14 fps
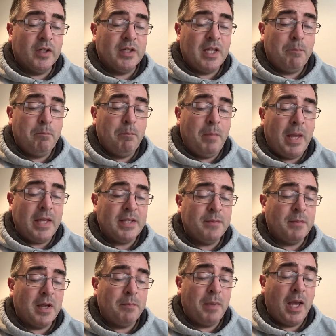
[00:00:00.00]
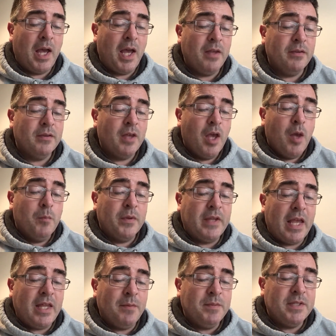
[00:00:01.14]
a deep pit in my path, but
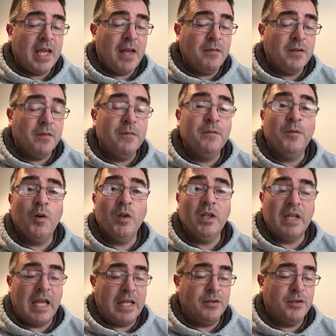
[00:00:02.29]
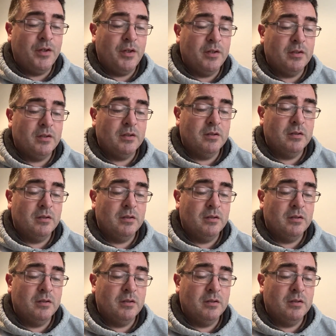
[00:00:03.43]
they themselves have fallen into it.